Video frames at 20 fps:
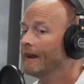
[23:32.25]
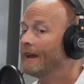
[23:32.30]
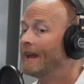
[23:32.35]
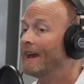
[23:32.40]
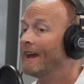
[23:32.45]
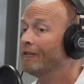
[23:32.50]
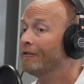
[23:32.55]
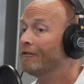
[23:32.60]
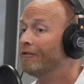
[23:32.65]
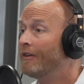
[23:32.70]

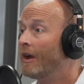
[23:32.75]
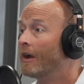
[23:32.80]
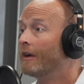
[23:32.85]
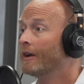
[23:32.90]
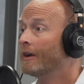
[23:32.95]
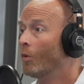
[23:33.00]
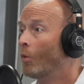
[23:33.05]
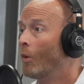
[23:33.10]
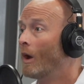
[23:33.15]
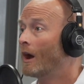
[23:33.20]
can
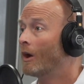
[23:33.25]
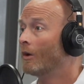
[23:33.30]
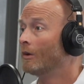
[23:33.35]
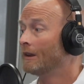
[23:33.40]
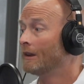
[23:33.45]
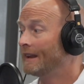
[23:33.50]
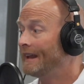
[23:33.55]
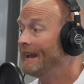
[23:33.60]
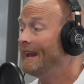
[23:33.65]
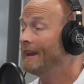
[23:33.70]
very
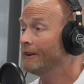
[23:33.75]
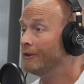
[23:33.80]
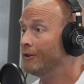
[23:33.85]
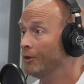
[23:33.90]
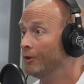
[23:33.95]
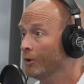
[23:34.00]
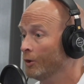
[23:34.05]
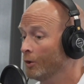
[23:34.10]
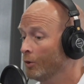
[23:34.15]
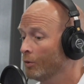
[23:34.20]
well lead
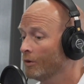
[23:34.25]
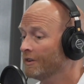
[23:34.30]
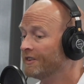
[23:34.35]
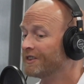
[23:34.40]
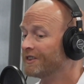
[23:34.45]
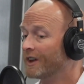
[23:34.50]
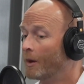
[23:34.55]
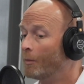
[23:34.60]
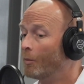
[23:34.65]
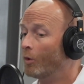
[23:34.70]
to
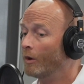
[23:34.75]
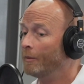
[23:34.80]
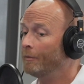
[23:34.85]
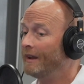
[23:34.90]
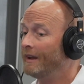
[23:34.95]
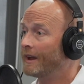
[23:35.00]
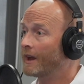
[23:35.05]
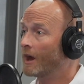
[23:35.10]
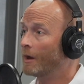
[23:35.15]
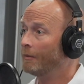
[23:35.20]
someone
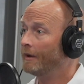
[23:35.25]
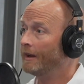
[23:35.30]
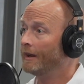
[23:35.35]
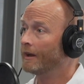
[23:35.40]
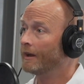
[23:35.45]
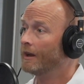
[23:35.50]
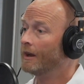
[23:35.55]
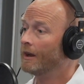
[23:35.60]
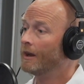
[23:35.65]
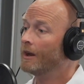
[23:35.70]

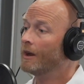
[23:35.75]
becoming